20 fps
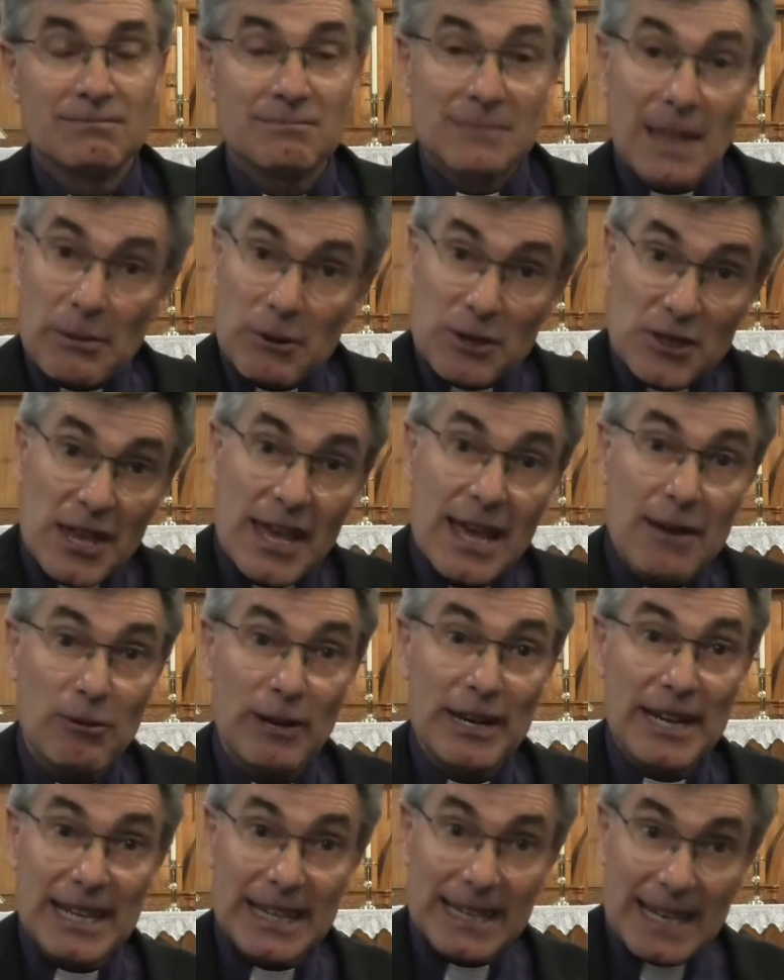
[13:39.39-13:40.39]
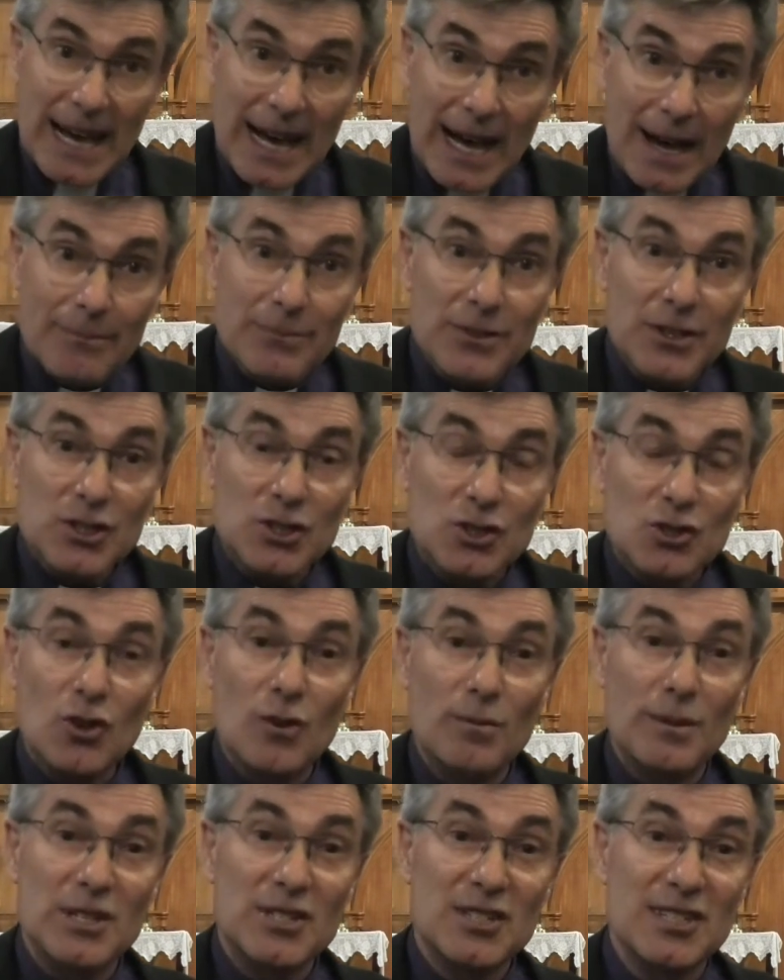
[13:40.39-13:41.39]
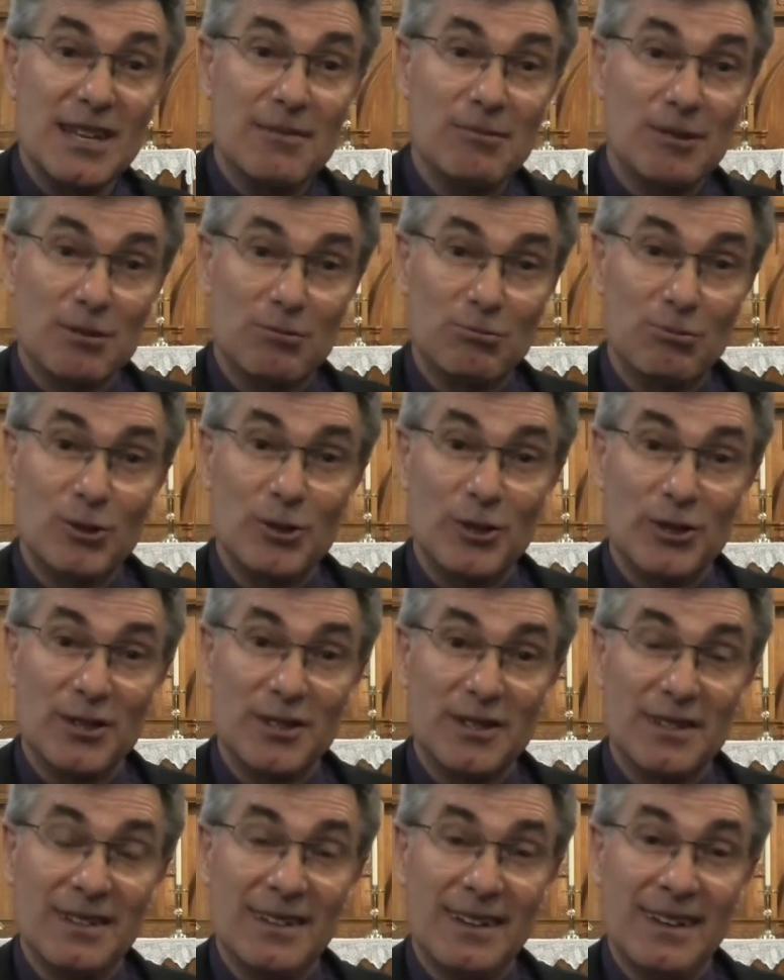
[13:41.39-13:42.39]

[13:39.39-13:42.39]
They were there when he calmed the storm at sea with a word.